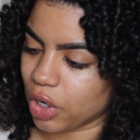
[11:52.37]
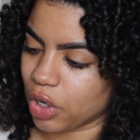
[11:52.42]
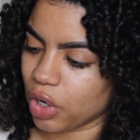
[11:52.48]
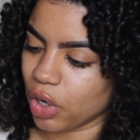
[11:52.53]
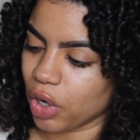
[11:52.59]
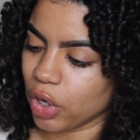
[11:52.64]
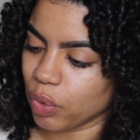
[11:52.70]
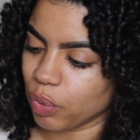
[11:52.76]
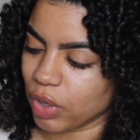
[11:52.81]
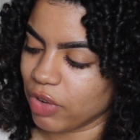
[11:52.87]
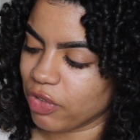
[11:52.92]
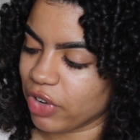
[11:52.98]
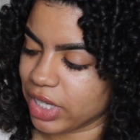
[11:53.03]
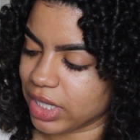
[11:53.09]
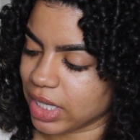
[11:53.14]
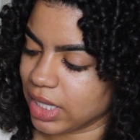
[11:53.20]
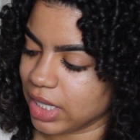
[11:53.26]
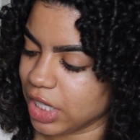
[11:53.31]
Curl
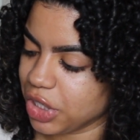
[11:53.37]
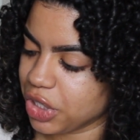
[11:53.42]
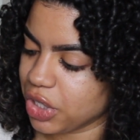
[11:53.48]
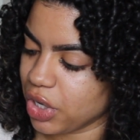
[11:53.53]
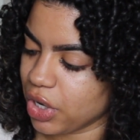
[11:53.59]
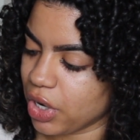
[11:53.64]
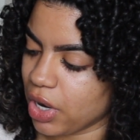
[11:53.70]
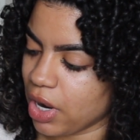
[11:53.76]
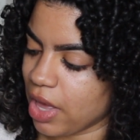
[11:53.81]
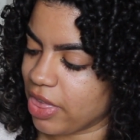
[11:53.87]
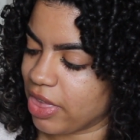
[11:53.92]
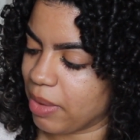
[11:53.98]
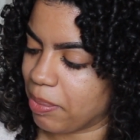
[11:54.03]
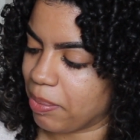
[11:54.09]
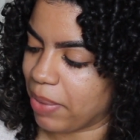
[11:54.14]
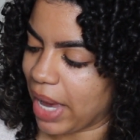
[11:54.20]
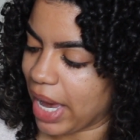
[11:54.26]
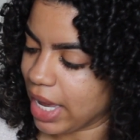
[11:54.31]
Refresh Conditioner, the
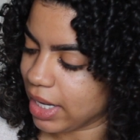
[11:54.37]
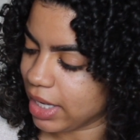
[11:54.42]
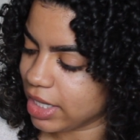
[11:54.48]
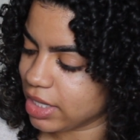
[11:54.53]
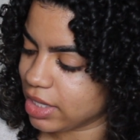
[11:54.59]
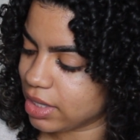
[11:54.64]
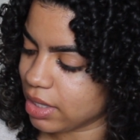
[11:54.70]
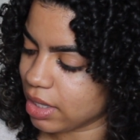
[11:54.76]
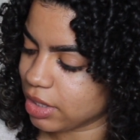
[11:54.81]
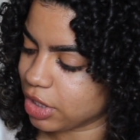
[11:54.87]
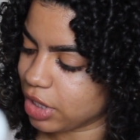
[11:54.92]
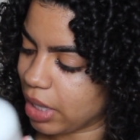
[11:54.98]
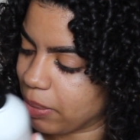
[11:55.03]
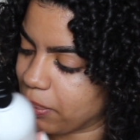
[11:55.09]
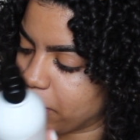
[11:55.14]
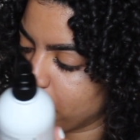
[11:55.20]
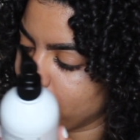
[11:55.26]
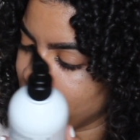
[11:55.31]
Balance
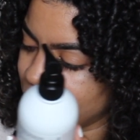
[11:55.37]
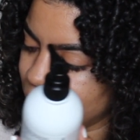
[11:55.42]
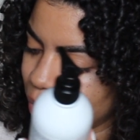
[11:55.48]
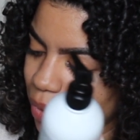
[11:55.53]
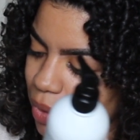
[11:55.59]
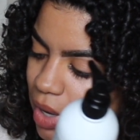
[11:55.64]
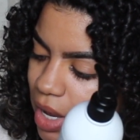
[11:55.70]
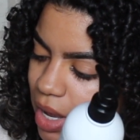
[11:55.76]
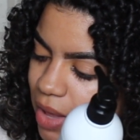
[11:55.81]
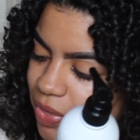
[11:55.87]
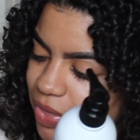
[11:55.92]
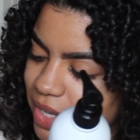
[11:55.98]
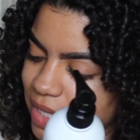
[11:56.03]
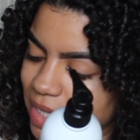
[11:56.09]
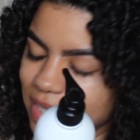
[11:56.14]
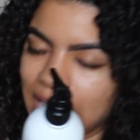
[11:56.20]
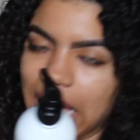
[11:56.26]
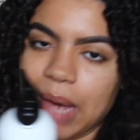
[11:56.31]
Shampoo.
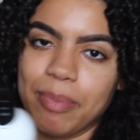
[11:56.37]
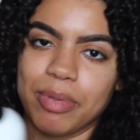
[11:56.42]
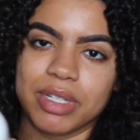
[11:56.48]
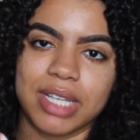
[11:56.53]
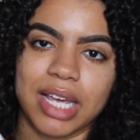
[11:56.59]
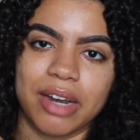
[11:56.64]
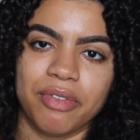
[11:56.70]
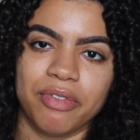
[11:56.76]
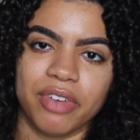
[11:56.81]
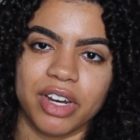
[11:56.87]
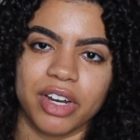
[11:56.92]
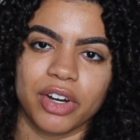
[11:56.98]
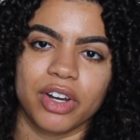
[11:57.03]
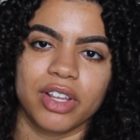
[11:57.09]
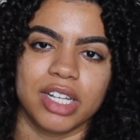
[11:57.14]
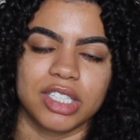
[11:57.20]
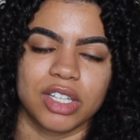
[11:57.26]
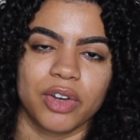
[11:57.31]
This is apple cider
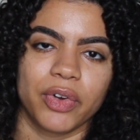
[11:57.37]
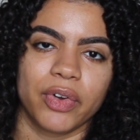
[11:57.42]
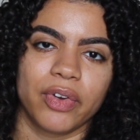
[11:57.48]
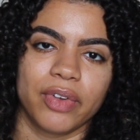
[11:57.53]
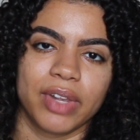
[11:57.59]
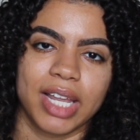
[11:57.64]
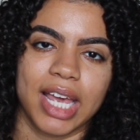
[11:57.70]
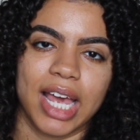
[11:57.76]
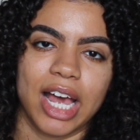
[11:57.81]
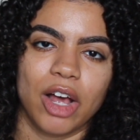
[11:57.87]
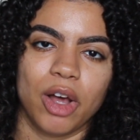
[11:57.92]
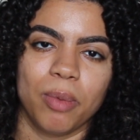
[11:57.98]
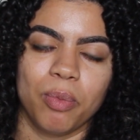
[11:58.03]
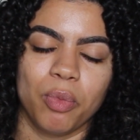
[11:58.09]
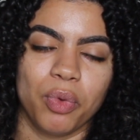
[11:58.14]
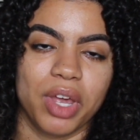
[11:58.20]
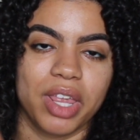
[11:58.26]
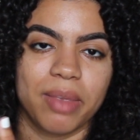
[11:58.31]
vinegar that's going to really
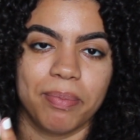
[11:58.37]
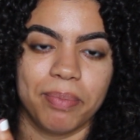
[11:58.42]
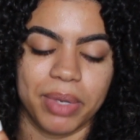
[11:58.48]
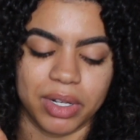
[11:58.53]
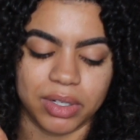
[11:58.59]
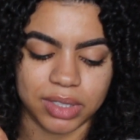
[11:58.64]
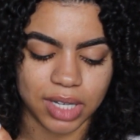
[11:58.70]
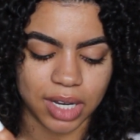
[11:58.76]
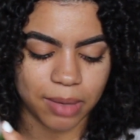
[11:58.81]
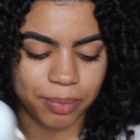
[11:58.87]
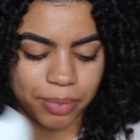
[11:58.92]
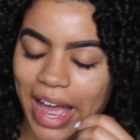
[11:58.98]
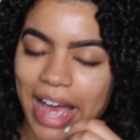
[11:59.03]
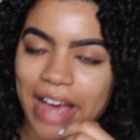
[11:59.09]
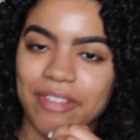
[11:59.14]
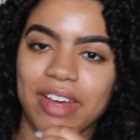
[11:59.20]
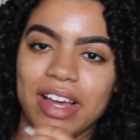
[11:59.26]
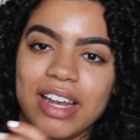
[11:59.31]
help with buildup. I
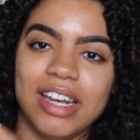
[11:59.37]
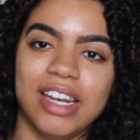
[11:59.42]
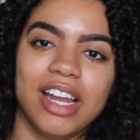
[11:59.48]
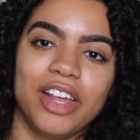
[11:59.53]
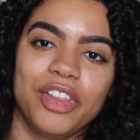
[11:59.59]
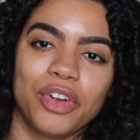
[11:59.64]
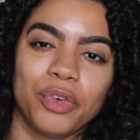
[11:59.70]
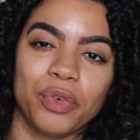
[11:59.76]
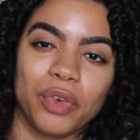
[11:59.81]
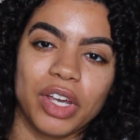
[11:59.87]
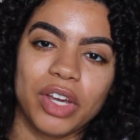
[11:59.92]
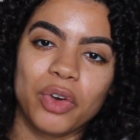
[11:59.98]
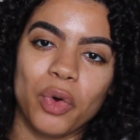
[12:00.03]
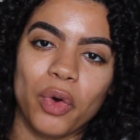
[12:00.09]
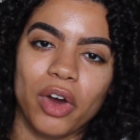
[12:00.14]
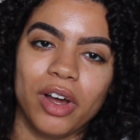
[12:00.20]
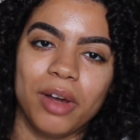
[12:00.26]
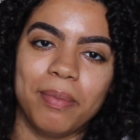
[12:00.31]
have another
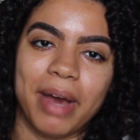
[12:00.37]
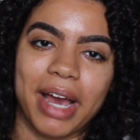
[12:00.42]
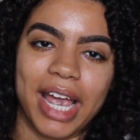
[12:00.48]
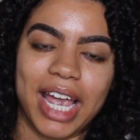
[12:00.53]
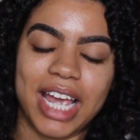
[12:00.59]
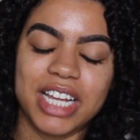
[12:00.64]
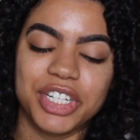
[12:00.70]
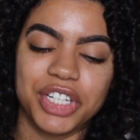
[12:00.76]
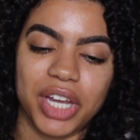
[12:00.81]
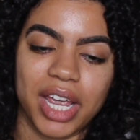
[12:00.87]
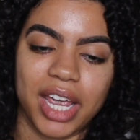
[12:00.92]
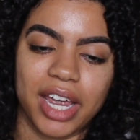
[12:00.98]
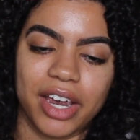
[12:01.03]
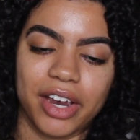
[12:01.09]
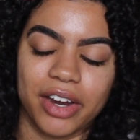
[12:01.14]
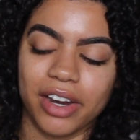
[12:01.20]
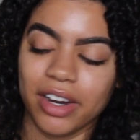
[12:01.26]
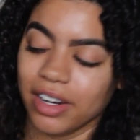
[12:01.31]
Recoil by AG
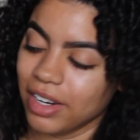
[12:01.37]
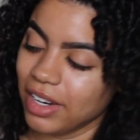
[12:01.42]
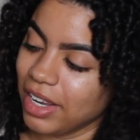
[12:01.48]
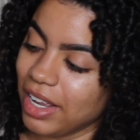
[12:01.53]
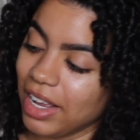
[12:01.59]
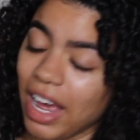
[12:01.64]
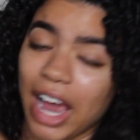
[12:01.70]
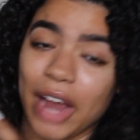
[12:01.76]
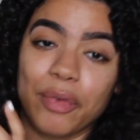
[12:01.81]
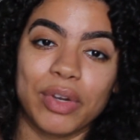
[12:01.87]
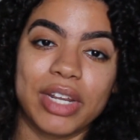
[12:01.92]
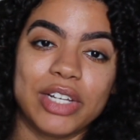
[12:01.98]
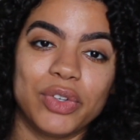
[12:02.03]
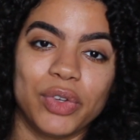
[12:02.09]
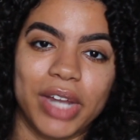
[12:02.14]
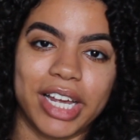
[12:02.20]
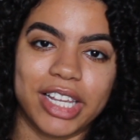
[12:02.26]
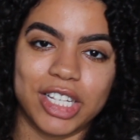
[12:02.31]
Hair. I really
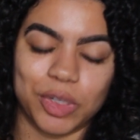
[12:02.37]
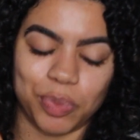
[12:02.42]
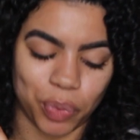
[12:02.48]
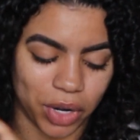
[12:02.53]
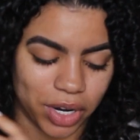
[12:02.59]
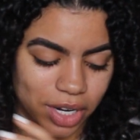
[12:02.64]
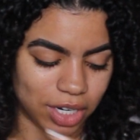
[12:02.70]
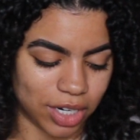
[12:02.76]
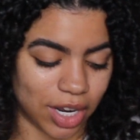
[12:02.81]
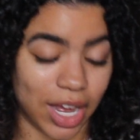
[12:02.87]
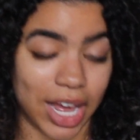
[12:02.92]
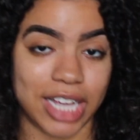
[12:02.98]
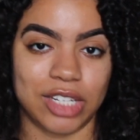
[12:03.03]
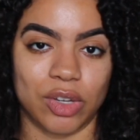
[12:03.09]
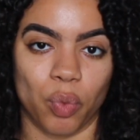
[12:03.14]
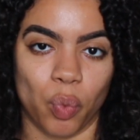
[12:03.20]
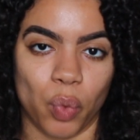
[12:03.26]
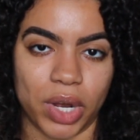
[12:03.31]
do like this product a lot
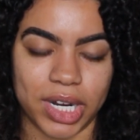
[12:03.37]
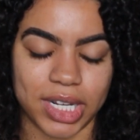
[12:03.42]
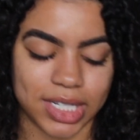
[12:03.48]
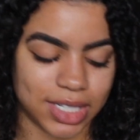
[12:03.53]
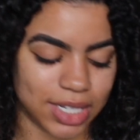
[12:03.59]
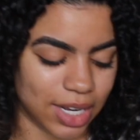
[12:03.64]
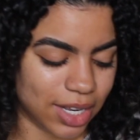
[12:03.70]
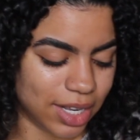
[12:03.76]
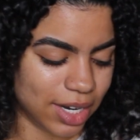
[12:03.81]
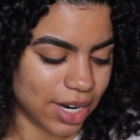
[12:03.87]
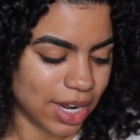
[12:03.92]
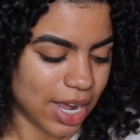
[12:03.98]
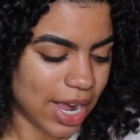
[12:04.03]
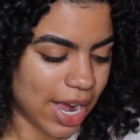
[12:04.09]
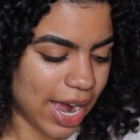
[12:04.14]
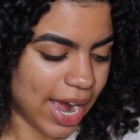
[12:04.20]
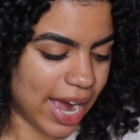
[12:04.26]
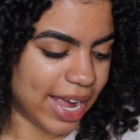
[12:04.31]
as a one and done.
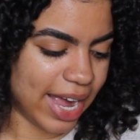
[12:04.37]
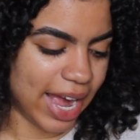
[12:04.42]
I